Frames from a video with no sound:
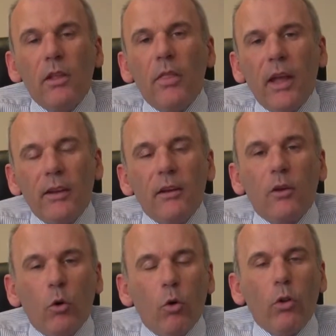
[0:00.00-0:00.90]
then
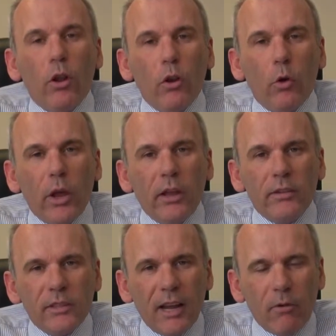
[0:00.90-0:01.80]
call a lawyer
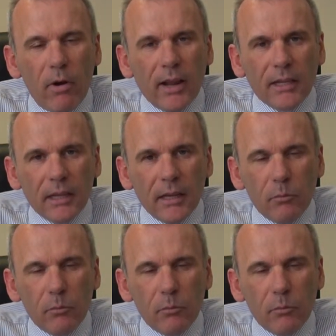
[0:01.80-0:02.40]
directly